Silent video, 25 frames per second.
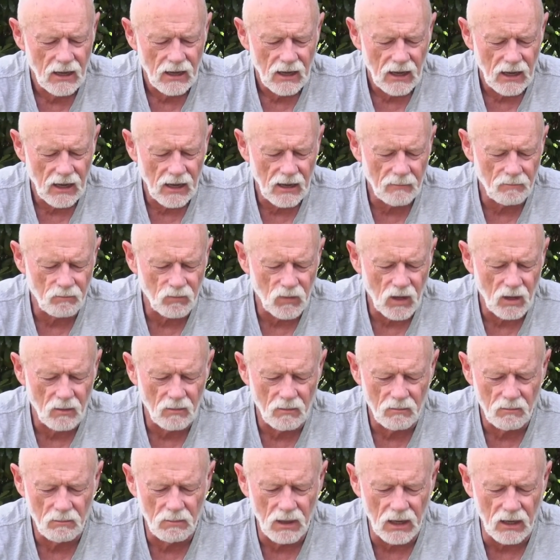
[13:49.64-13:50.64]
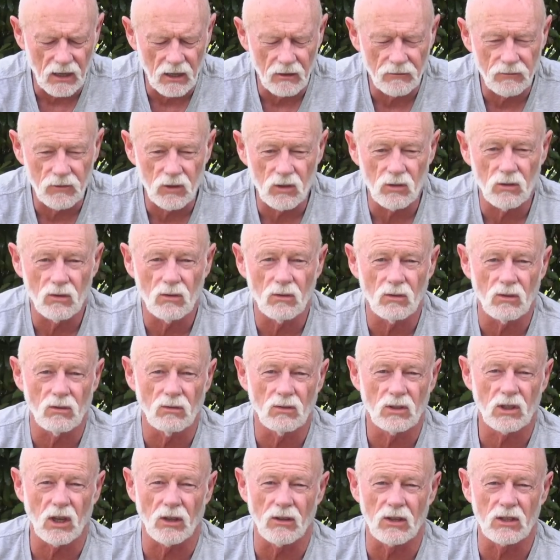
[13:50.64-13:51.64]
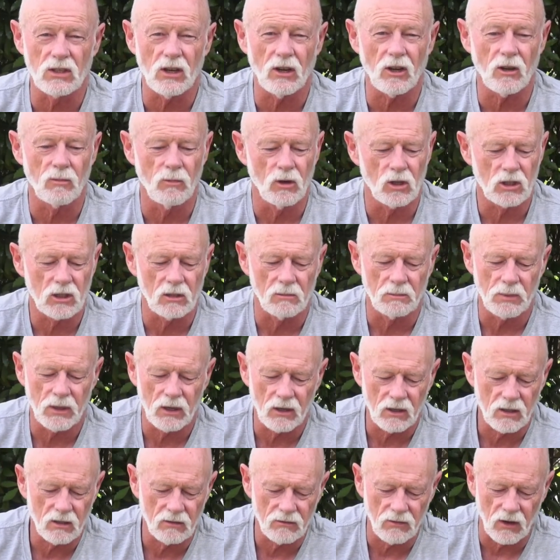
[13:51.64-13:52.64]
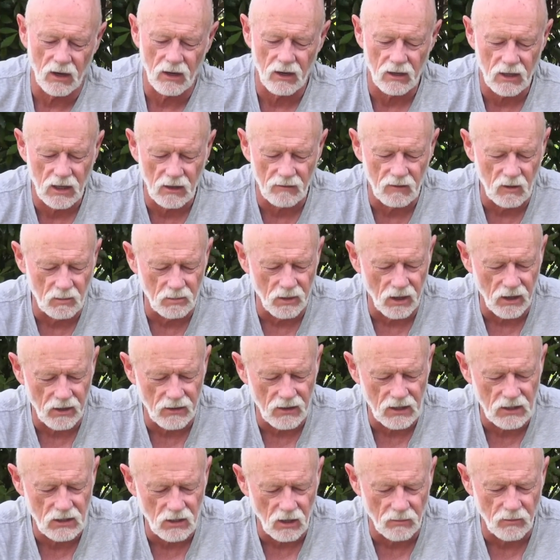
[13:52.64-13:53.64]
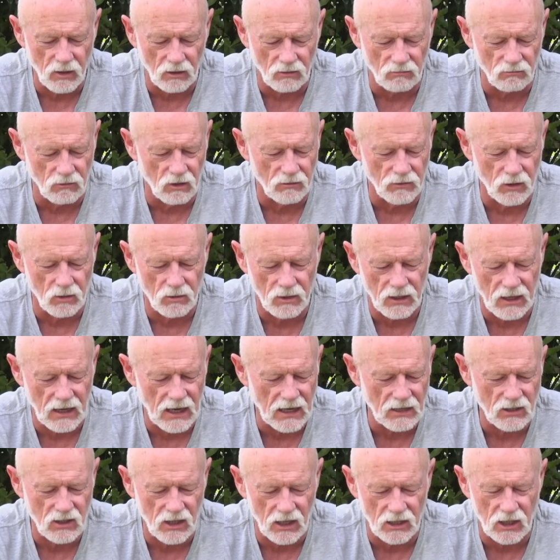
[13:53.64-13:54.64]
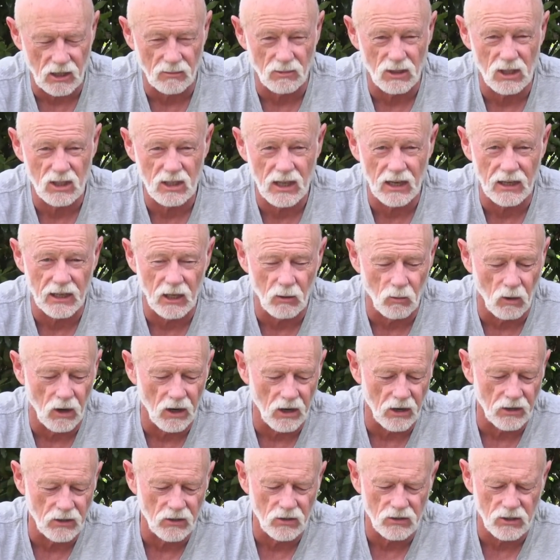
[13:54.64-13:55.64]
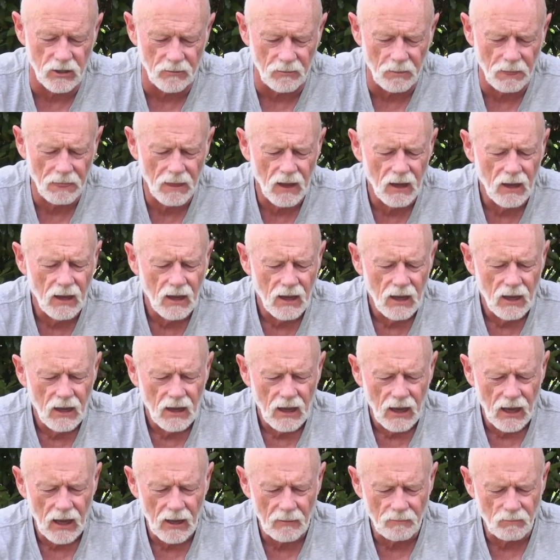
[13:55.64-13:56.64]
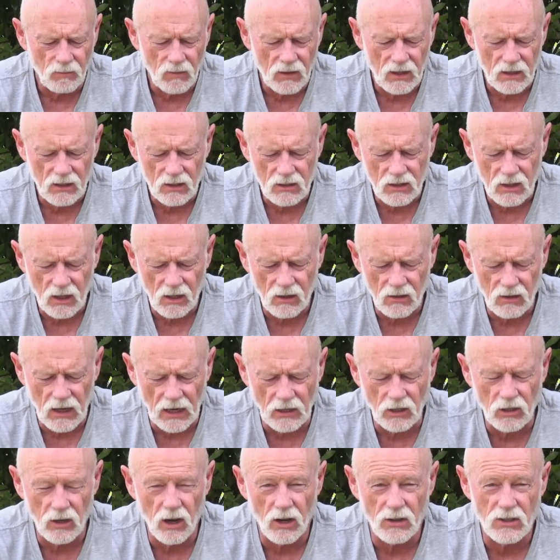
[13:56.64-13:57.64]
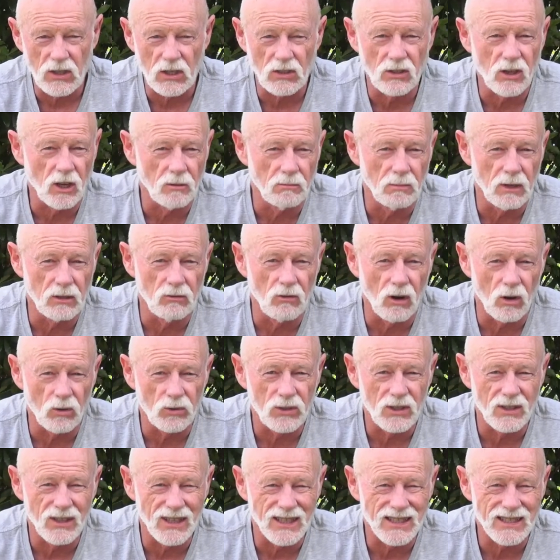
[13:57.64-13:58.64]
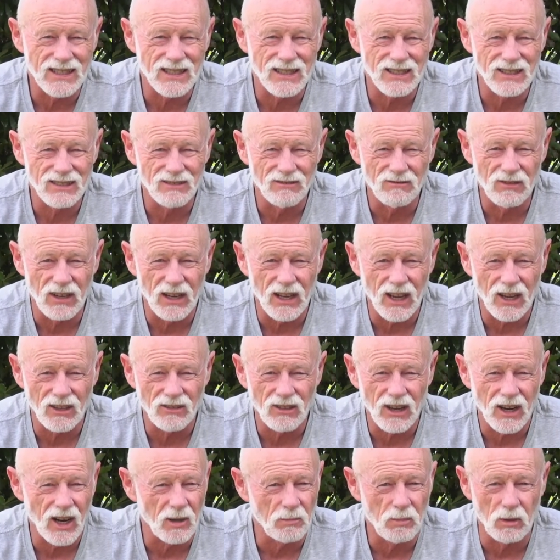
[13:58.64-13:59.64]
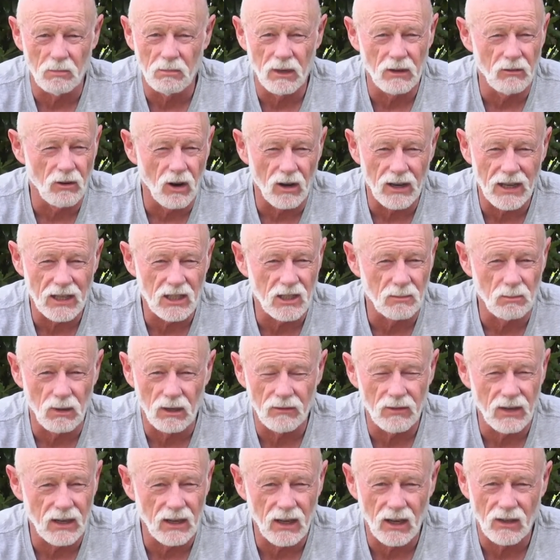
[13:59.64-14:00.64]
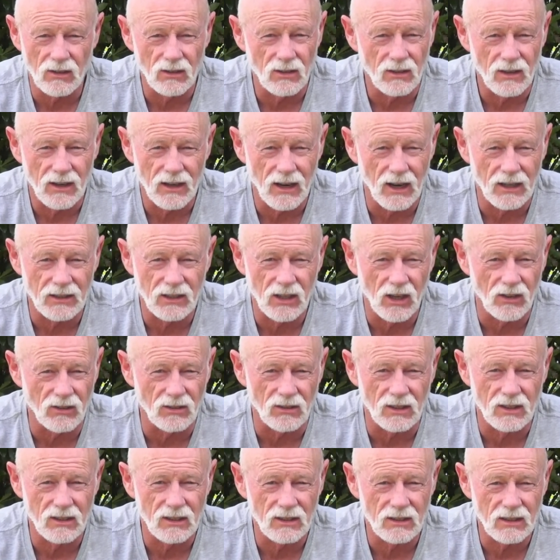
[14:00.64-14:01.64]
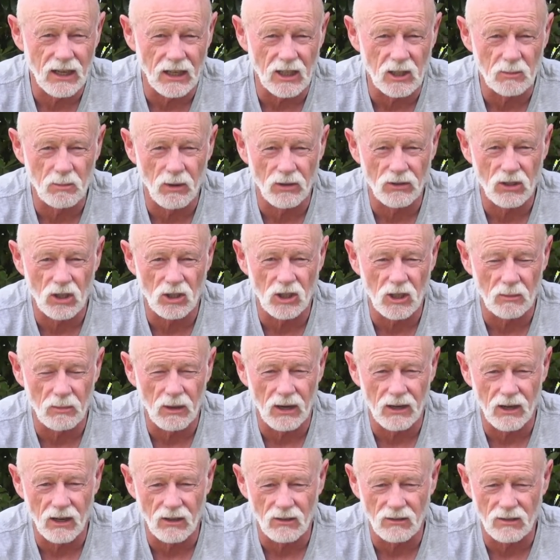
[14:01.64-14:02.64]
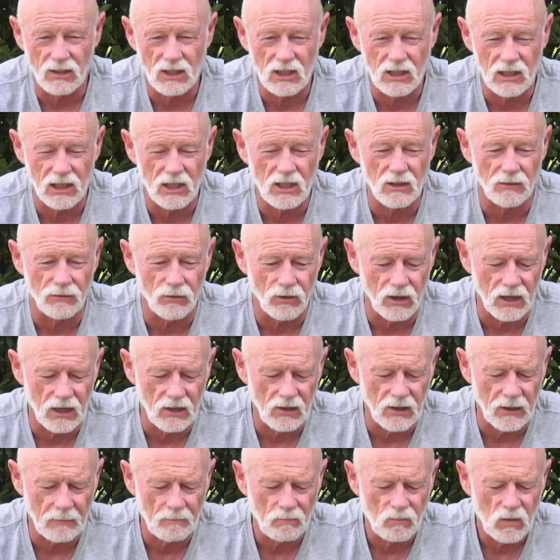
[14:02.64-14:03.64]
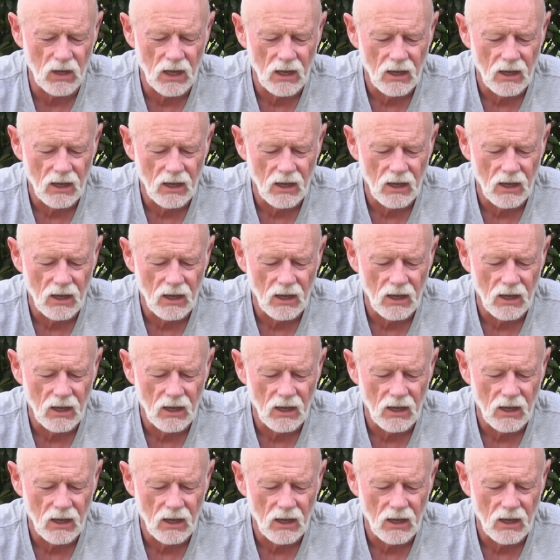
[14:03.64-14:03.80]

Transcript: But so there's no commercial imperative. I don't care if you buy these. I'm not reviewing it as such, I'm just telling you why I use it. And you'll notice there's no mid-rolls in this video. I don't put mid-roll ads in my video. I don't take sponsorship, I don't solicit for anything.